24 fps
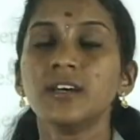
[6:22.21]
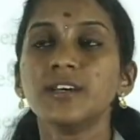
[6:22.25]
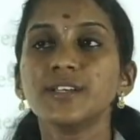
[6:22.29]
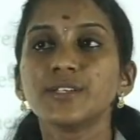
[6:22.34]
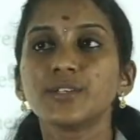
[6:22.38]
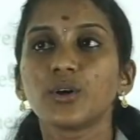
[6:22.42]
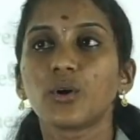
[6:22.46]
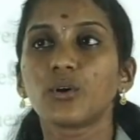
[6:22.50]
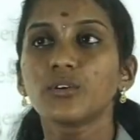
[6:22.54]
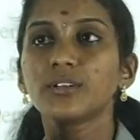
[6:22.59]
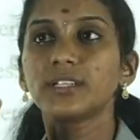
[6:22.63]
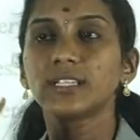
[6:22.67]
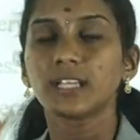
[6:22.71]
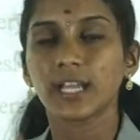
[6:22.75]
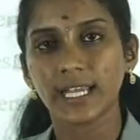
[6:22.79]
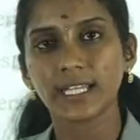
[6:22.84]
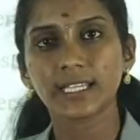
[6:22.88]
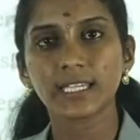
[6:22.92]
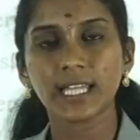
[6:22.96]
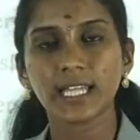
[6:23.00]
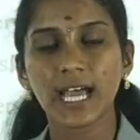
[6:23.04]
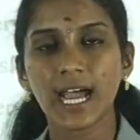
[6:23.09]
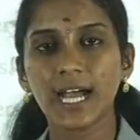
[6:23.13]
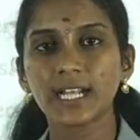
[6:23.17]
So
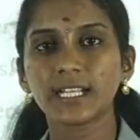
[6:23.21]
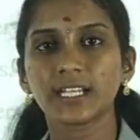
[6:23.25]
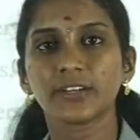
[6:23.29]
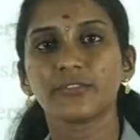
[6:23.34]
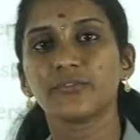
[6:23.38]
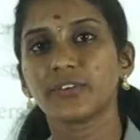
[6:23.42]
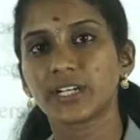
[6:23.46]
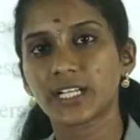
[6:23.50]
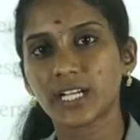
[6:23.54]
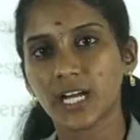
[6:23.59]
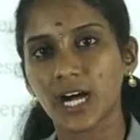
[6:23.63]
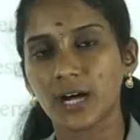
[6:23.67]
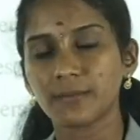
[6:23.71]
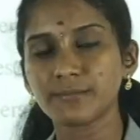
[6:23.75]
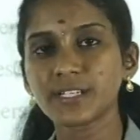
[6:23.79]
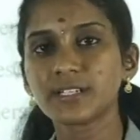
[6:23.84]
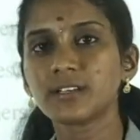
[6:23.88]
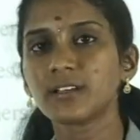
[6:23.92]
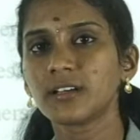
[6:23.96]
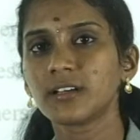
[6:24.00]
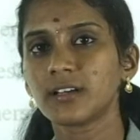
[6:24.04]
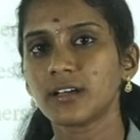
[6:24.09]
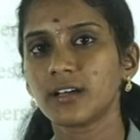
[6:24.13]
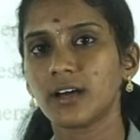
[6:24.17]
in that, if it
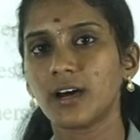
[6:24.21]
comes,